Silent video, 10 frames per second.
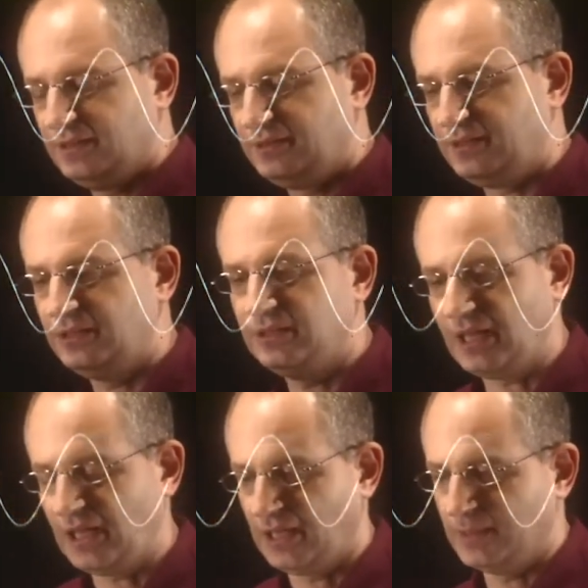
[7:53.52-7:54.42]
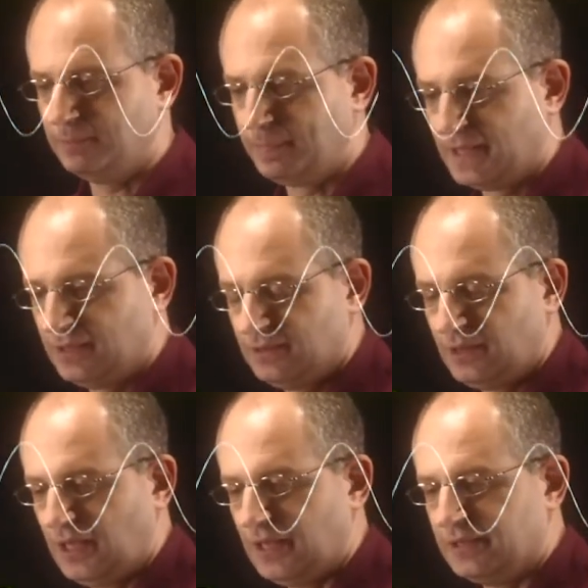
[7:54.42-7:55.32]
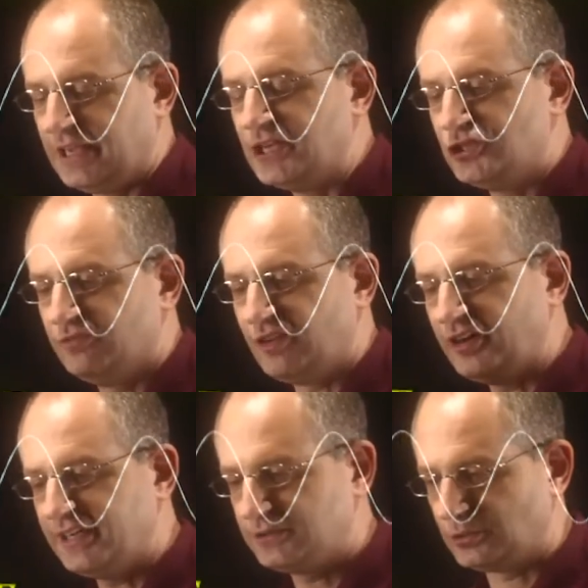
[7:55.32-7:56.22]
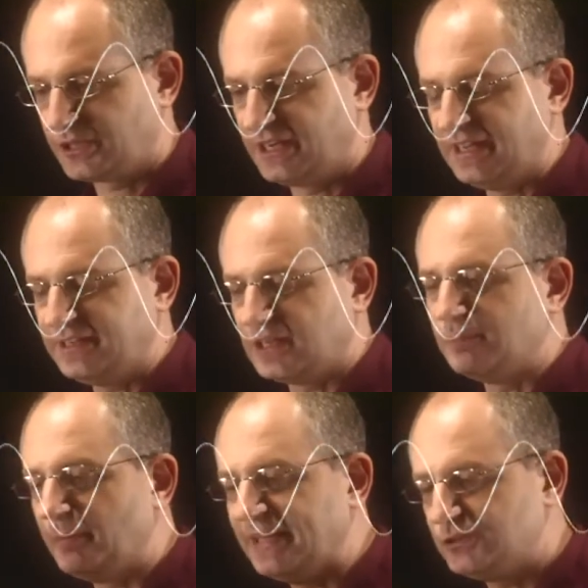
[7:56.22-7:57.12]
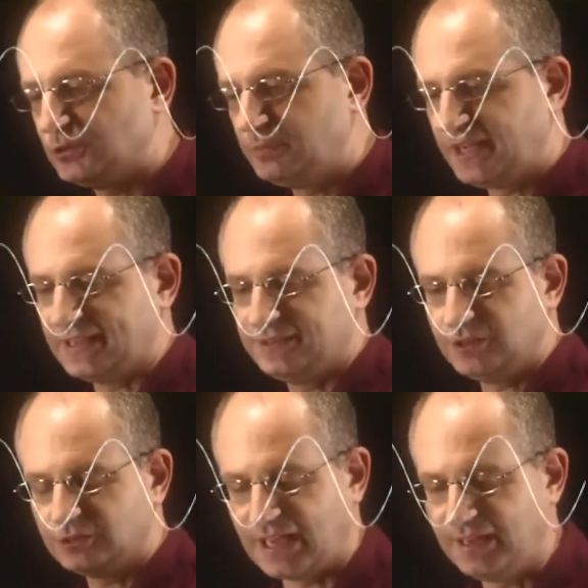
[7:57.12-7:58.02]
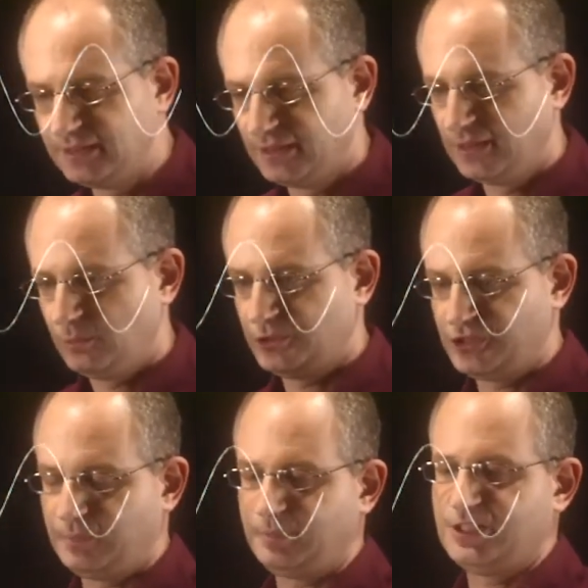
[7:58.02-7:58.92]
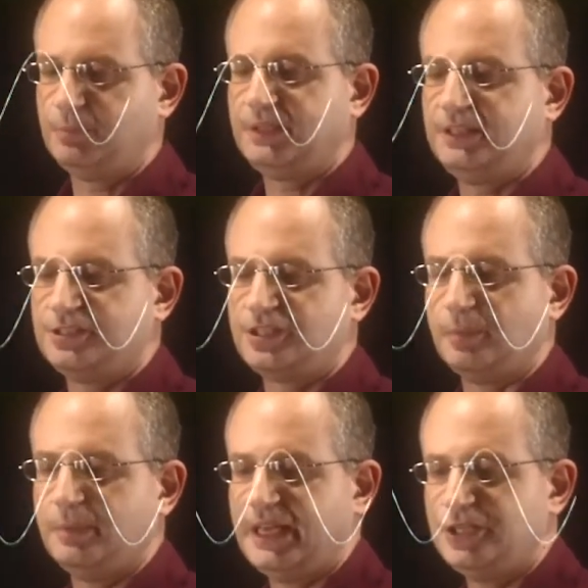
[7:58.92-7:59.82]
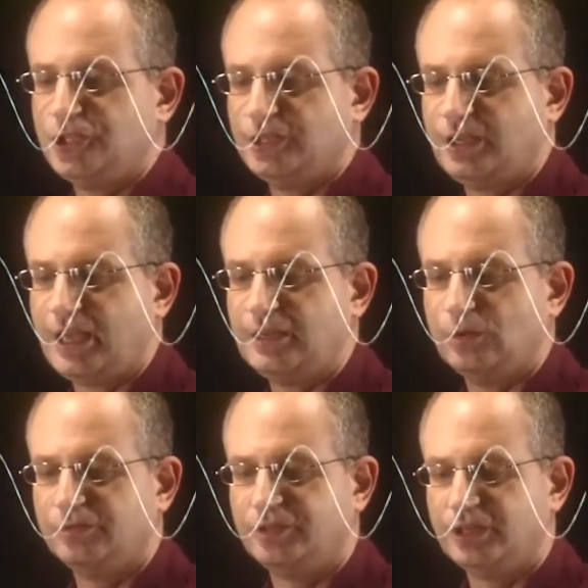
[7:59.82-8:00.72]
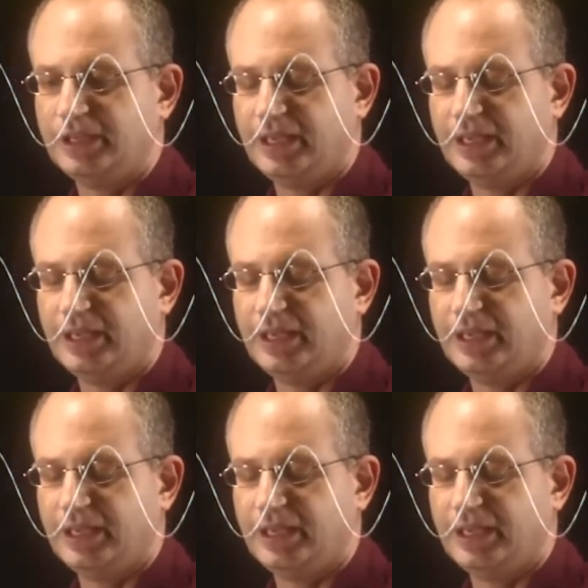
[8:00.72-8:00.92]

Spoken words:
the gauge invariant or kinetic momentum k tilde, which is simply this combination k over